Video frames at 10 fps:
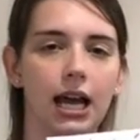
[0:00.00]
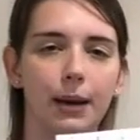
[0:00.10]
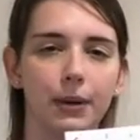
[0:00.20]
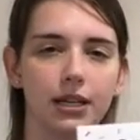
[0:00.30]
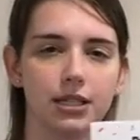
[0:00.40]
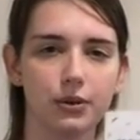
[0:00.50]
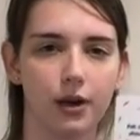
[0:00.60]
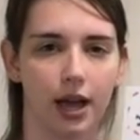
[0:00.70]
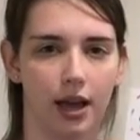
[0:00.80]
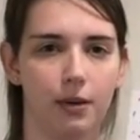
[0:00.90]
but it's
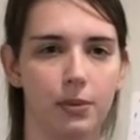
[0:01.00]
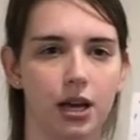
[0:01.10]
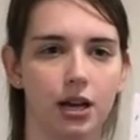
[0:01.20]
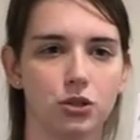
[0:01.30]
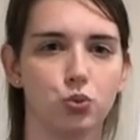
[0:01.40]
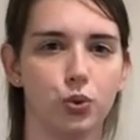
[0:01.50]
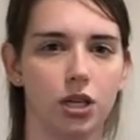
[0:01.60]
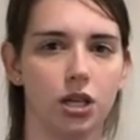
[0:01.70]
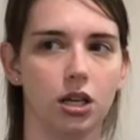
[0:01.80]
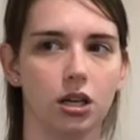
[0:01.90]
okay because
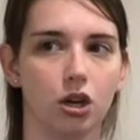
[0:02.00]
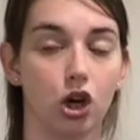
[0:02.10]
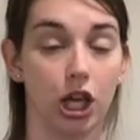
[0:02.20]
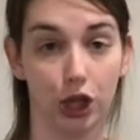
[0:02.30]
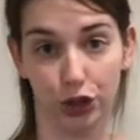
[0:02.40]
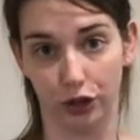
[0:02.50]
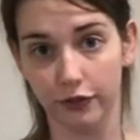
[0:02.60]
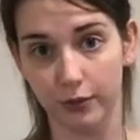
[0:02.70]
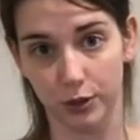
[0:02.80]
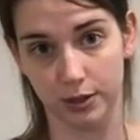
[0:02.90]
we can learn
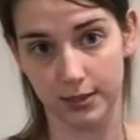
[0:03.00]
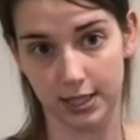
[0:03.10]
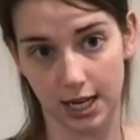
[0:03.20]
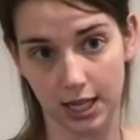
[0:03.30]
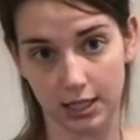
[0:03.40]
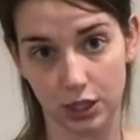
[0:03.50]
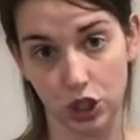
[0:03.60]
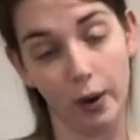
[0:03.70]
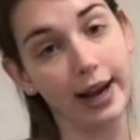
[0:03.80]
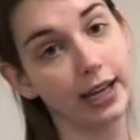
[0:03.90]
from those mistakes.
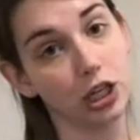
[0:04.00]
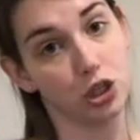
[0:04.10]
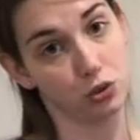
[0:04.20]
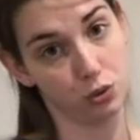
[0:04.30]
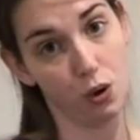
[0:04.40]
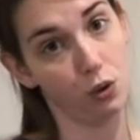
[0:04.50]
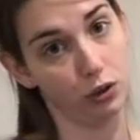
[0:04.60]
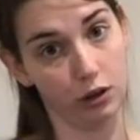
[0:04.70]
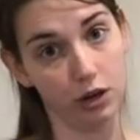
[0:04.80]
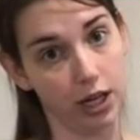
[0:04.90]
So I can control
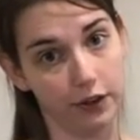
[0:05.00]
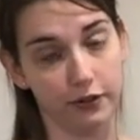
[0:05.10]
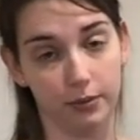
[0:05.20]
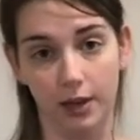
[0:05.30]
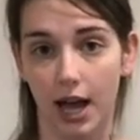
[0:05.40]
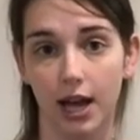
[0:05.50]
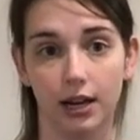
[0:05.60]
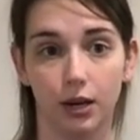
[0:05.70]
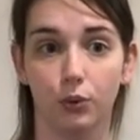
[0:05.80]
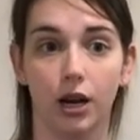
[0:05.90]
learning from that
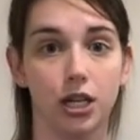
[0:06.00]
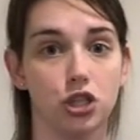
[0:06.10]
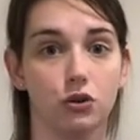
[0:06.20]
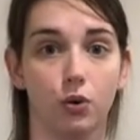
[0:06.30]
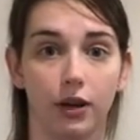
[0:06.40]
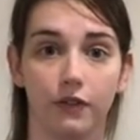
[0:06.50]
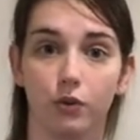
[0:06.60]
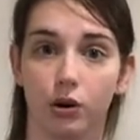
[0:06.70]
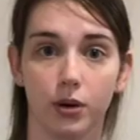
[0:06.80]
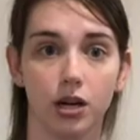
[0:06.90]
and what I do going
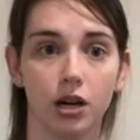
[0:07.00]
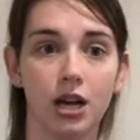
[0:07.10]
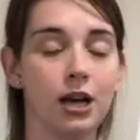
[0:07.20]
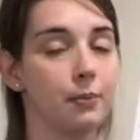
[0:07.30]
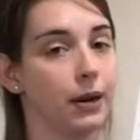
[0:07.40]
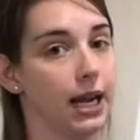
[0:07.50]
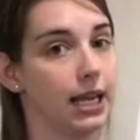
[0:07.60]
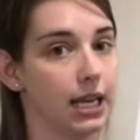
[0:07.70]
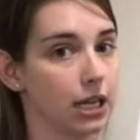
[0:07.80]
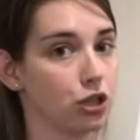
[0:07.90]
forward, but I
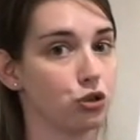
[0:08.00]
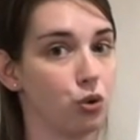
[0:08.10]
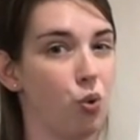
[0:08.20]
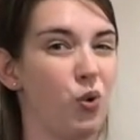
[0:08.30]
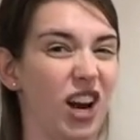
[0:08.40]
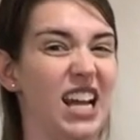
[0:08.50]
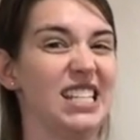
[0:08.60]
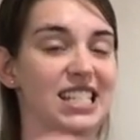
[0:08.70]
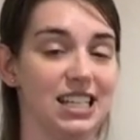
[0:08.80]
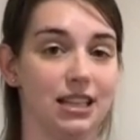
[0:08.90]
can't control what I
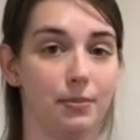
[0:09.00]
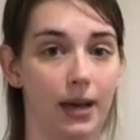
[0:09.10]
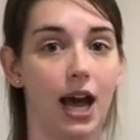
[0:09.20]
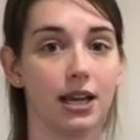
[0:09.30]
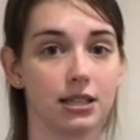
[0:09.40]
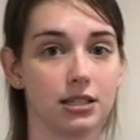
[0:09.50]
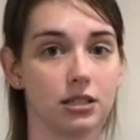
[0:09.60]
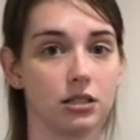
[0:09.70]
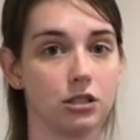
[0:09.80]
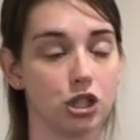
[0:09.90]
did in the past.
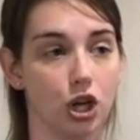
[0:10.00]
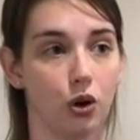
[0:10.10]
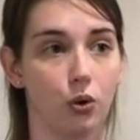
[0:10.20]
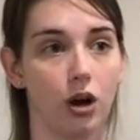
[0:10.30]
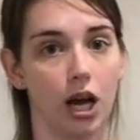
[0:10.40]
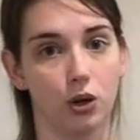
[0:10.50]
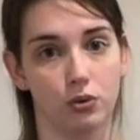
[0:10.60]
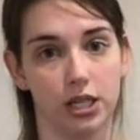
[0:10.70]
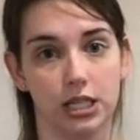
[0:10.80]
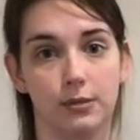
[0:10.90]
So I don't
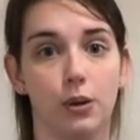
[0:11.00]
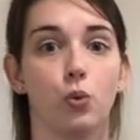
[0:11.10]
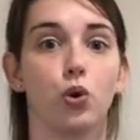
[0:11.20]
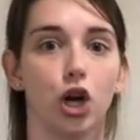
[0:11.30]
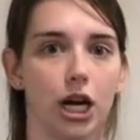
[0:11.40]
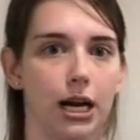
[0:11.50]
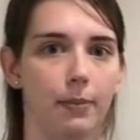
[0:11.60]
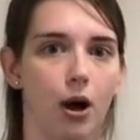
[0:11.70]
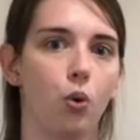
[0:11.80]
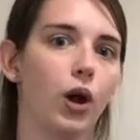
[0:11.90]
need to be worried
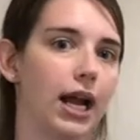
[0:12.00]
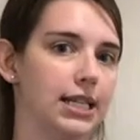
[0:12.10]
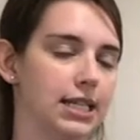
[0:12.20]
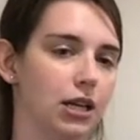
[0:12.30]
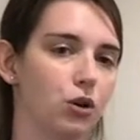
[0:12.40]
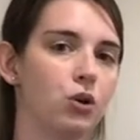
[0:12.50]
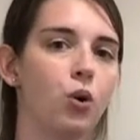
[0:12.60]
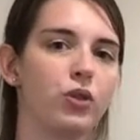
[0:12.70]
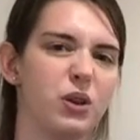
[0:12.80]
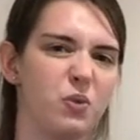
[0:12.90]
about what I did,
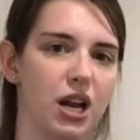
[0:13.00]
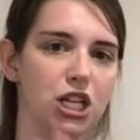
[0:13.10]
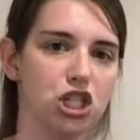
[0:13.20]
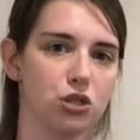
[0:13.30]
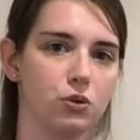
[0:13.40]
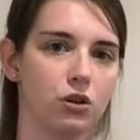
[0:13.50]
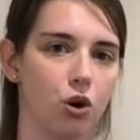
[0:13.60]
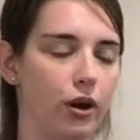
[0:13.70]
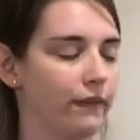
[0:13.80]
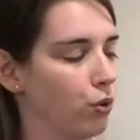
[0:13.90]
only what I do
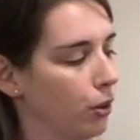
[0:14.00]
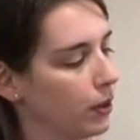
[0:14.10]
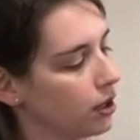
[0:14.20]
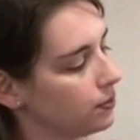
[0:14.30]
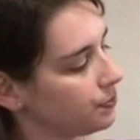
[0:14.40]
going forward.